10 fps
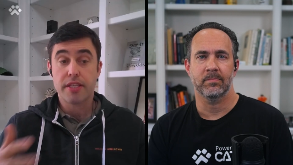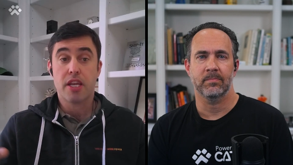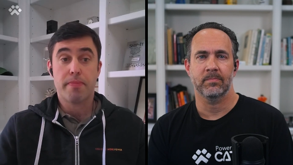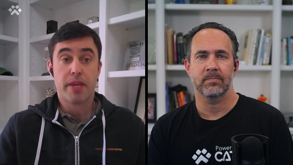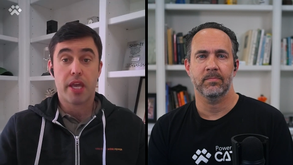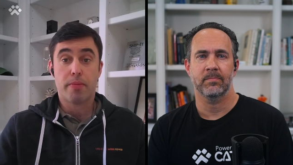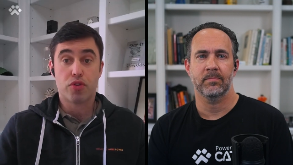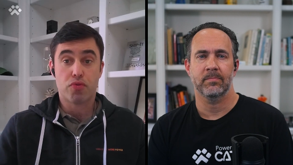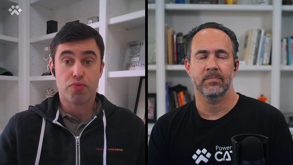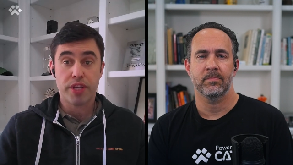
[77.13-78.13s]
Speaker 1: it's going to be able
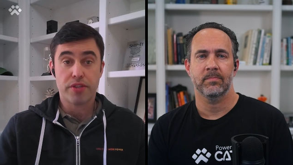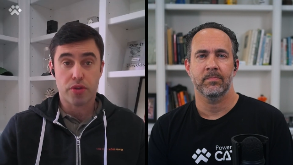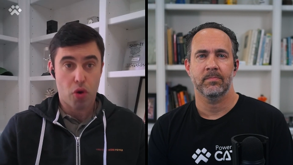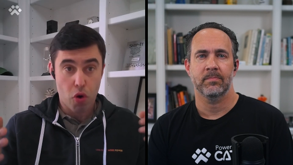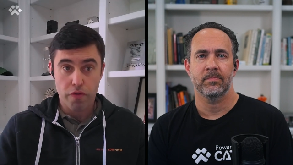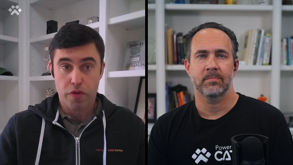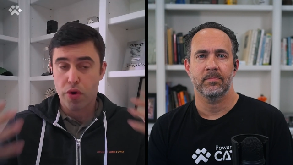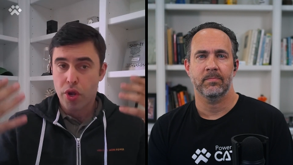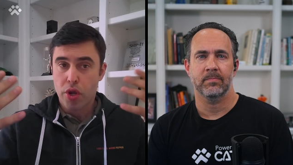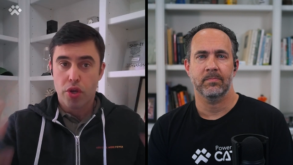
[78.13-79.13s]
to reason
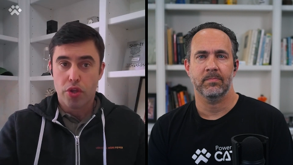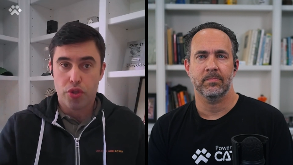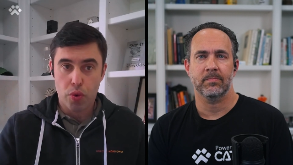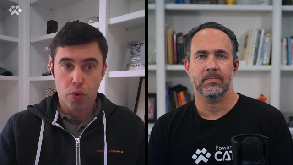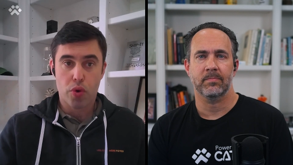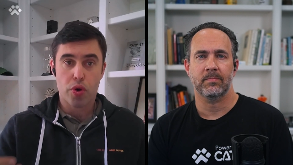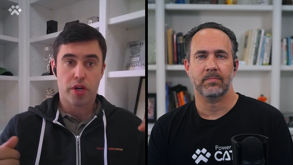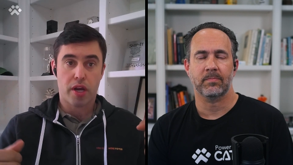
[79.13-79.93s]
over your